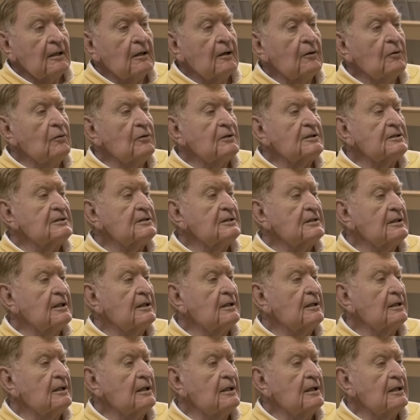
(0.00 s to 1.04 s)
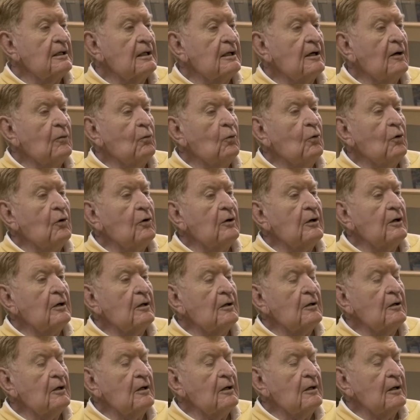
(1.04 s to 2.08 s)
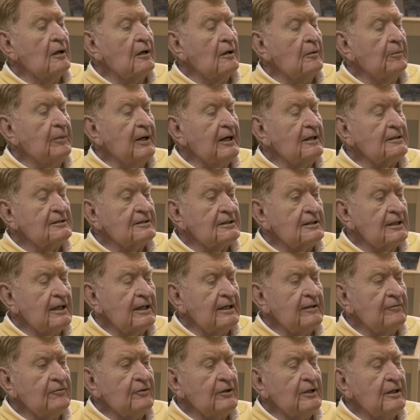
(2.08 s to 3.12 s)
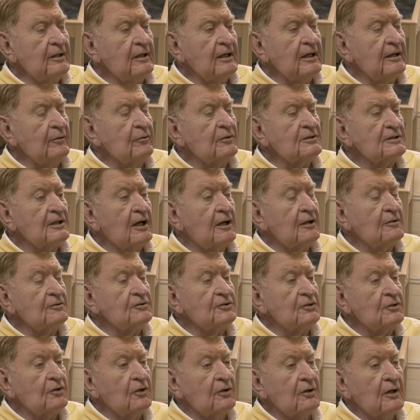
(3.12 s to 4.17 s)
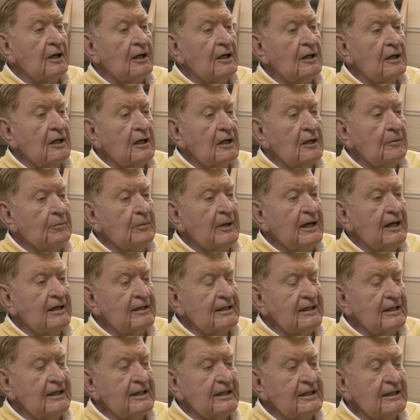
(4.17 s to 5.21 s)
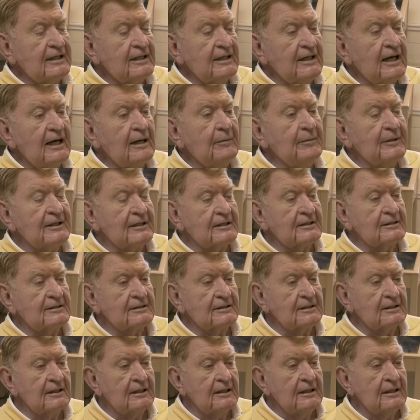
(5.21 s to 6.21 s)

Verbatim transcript: was uh, a war about slavery, it was also uh, about economics.